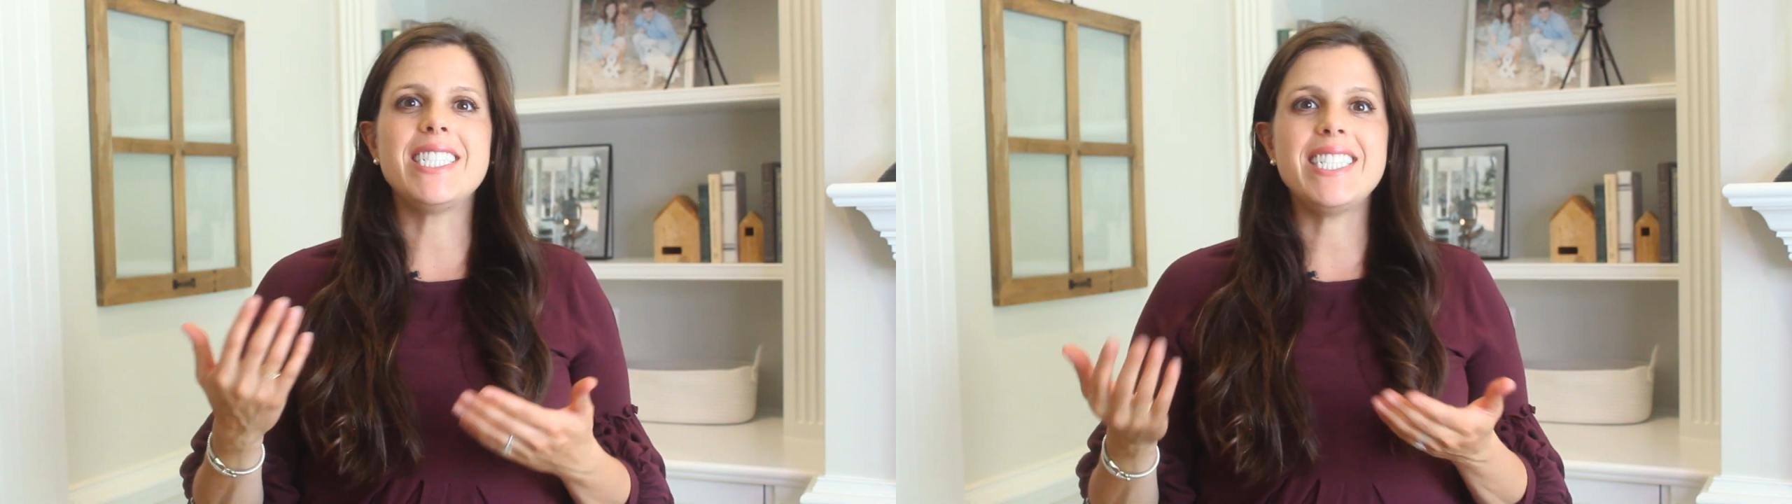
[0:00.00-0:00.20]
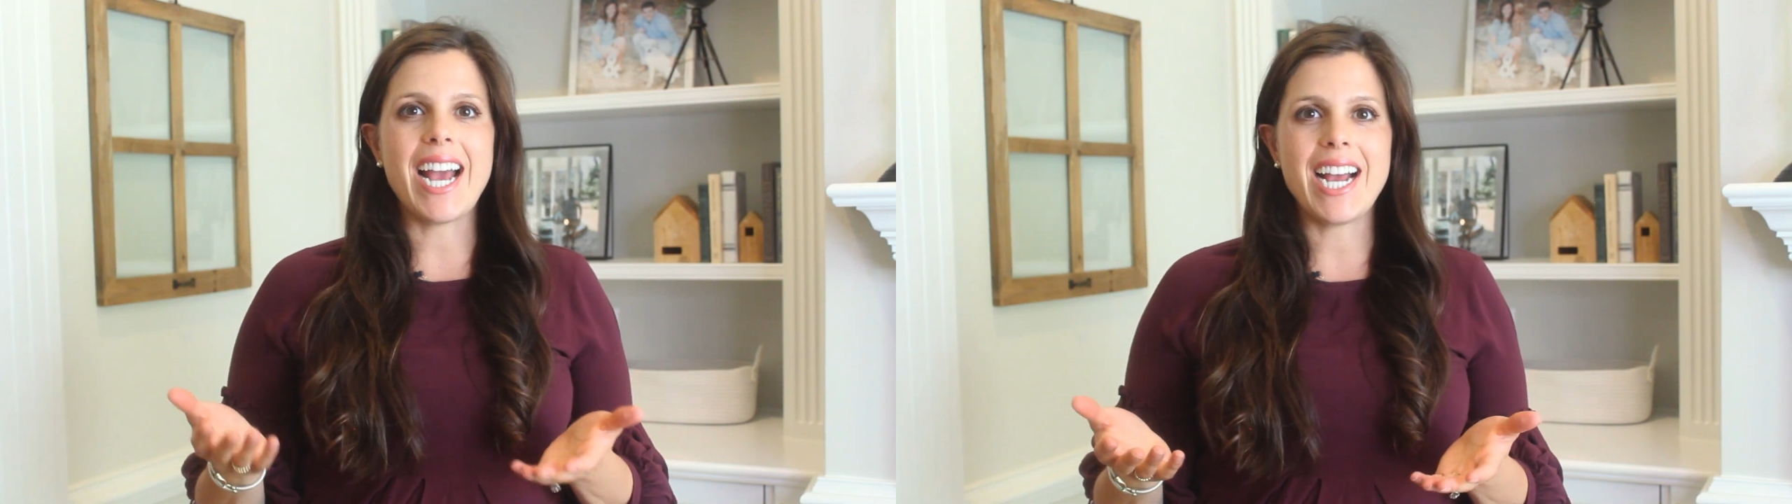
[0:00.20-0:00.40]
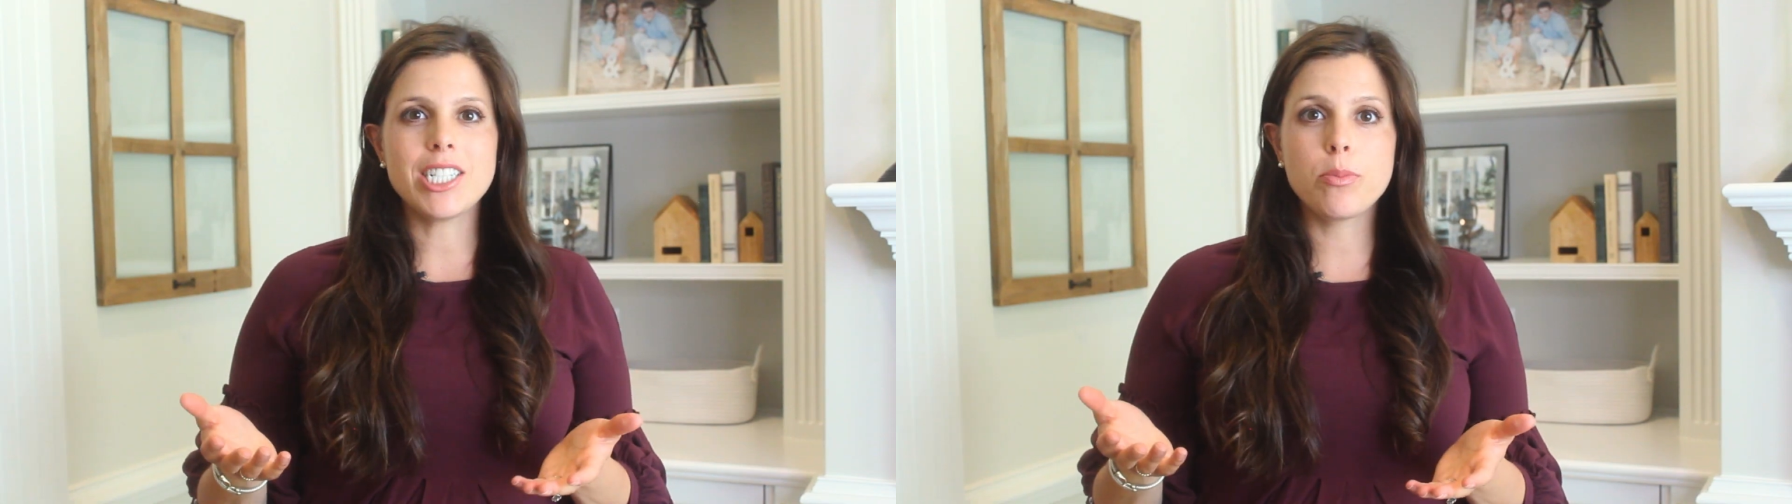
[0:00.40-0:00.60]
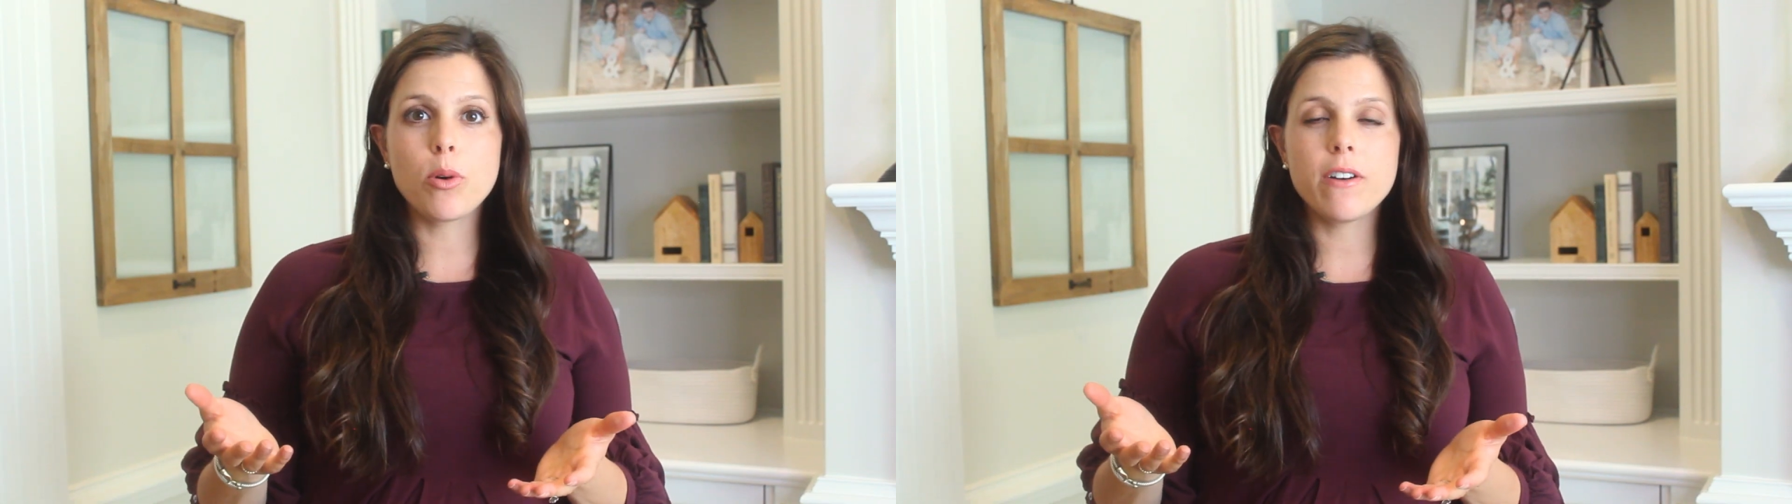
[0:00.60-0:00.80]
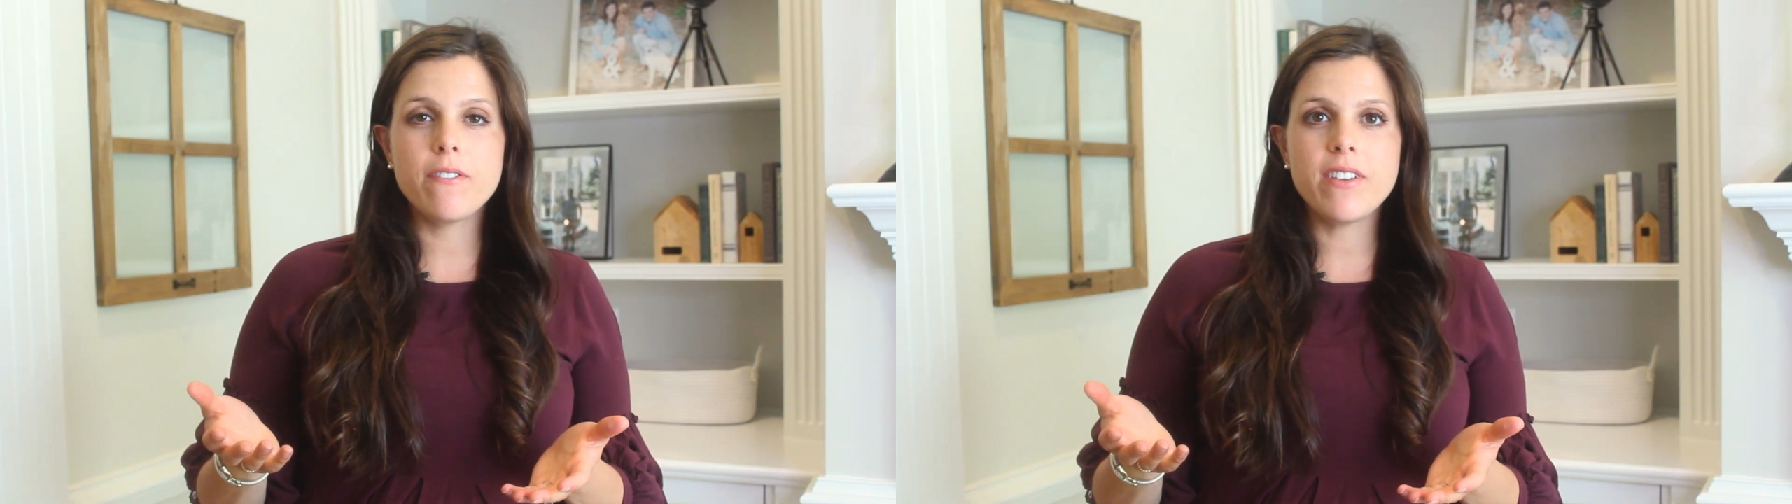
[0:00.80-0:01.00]

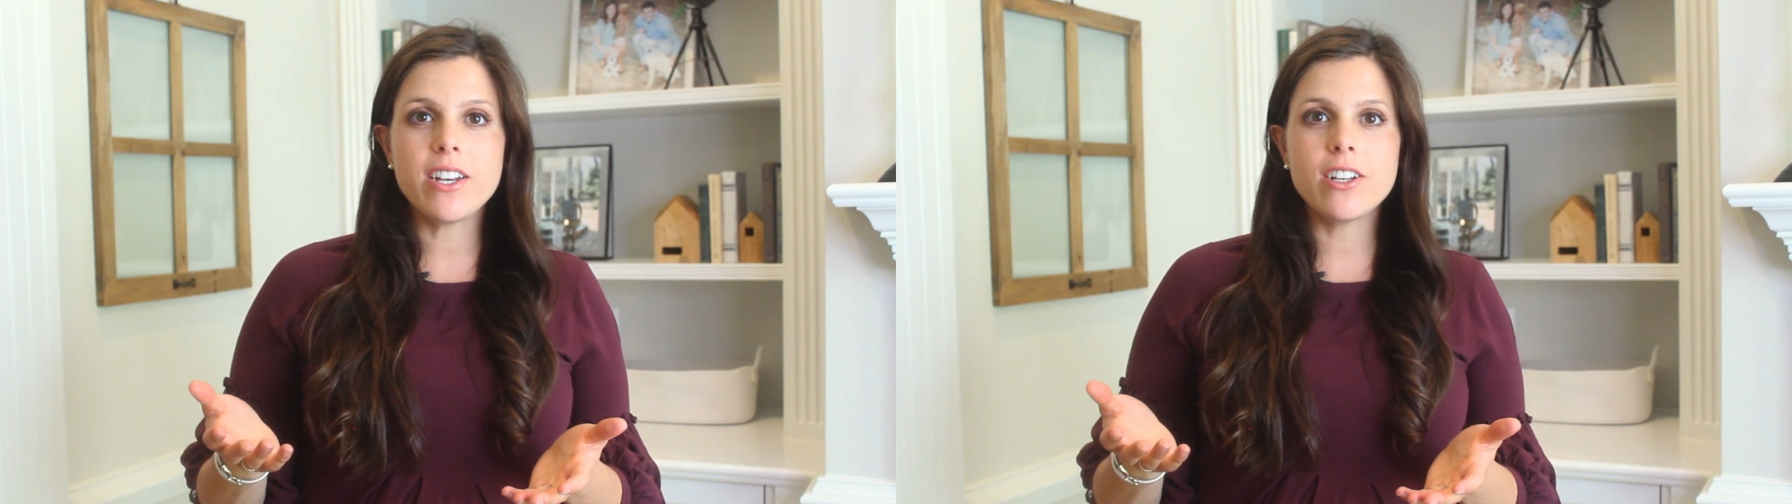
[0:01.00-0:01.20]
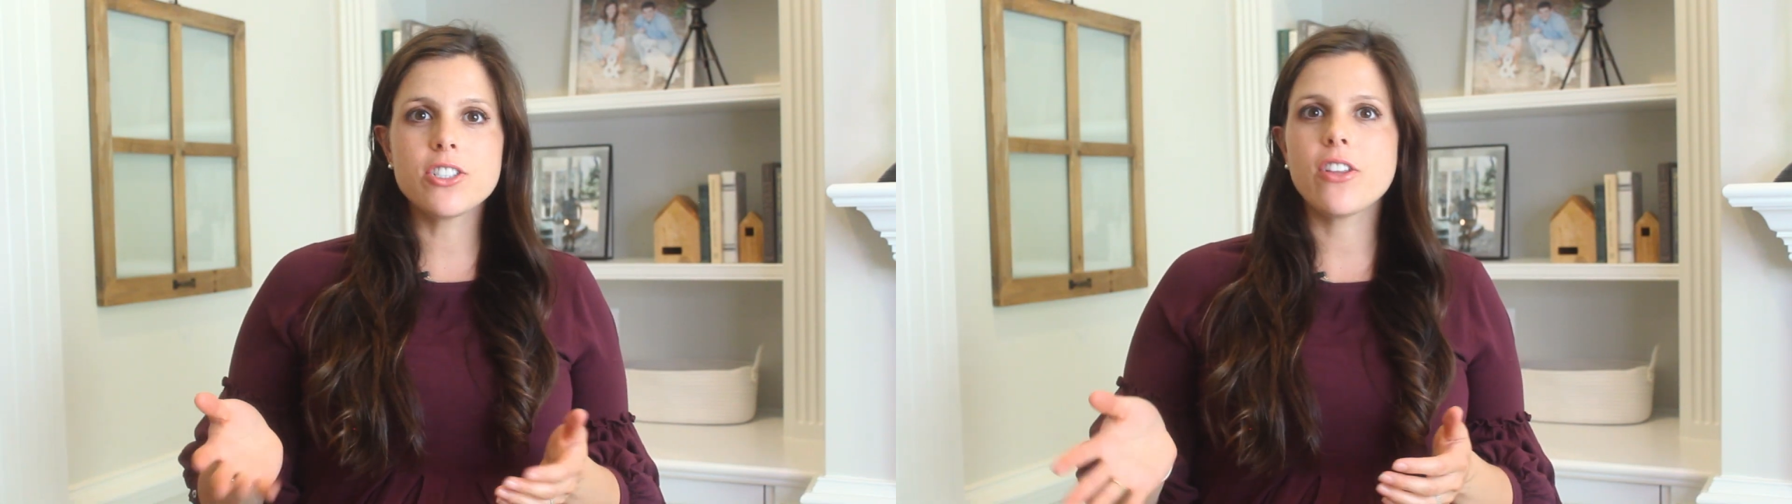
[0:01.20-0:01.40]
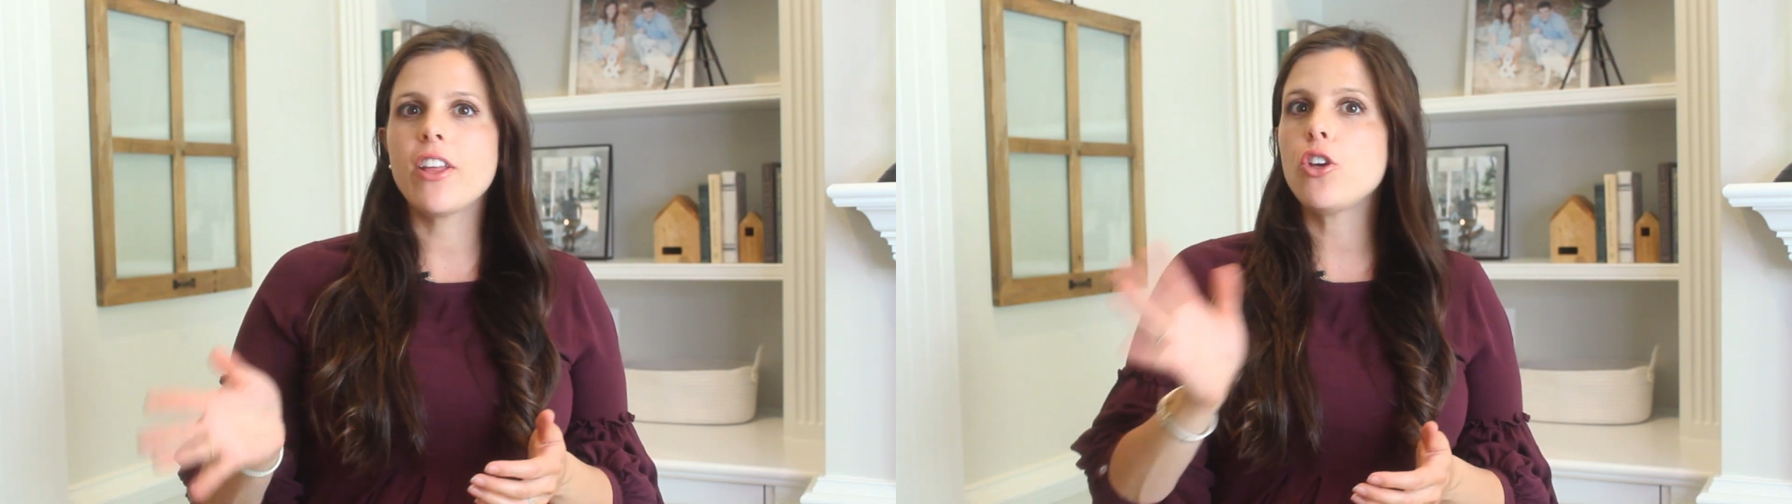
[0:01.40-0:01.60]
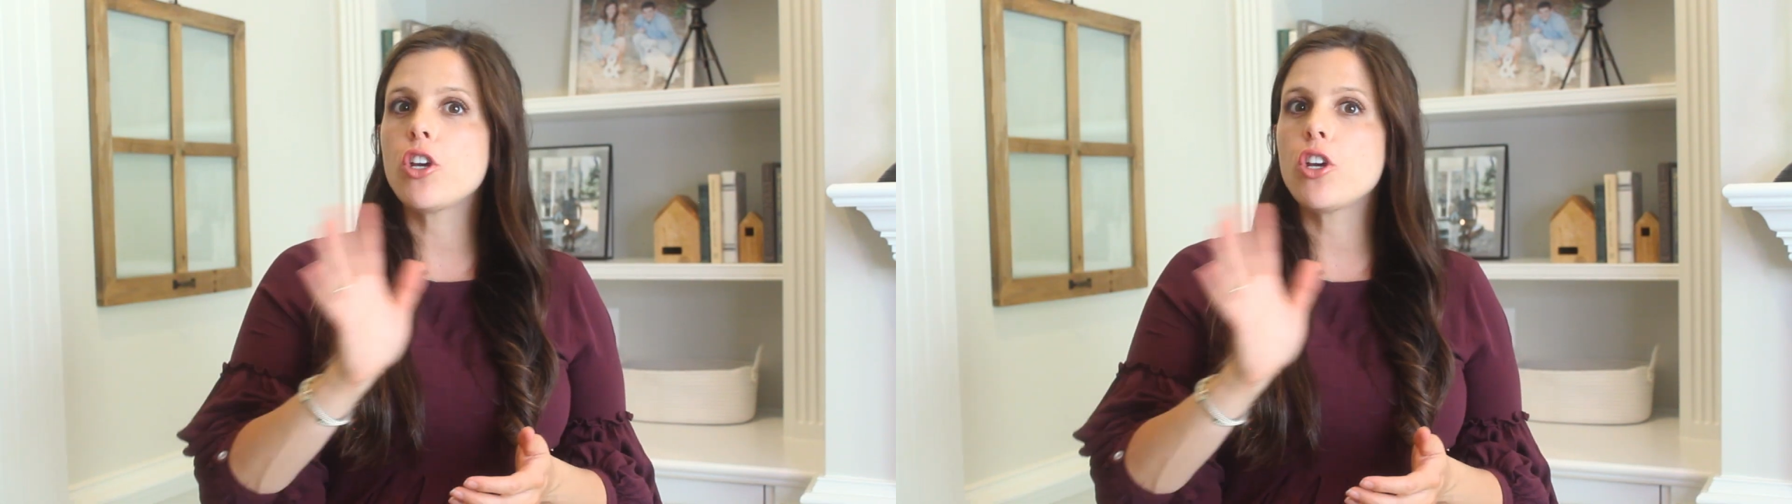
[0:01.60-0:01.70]
dashboard feel so that you